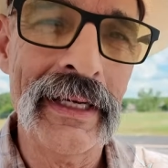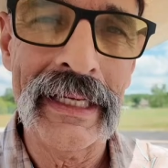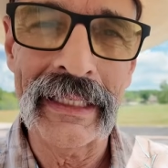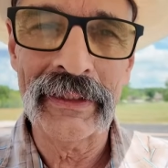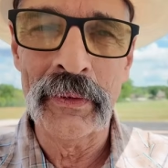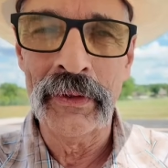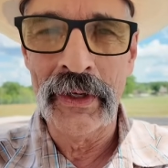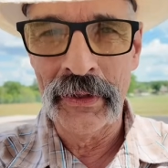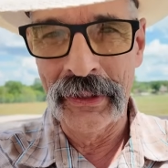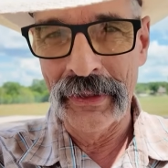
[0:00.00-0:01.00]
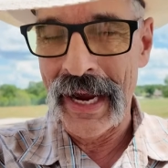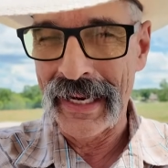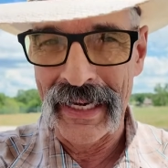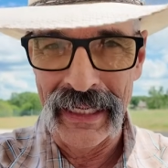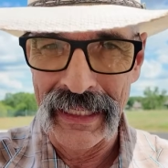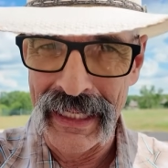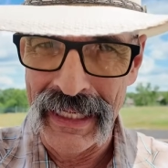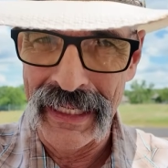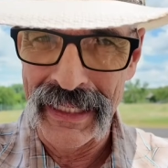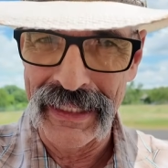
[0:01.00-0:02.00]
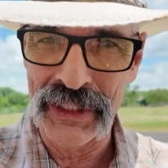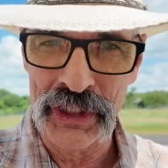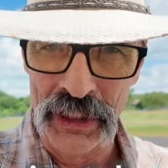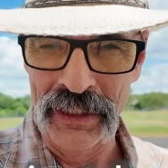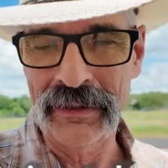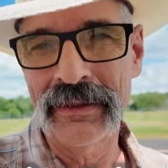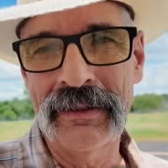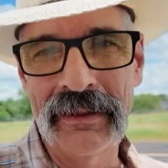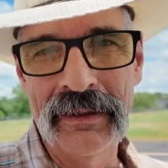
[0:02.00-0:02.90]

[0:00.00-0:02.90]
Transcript: got going on here. I got a lot of junk.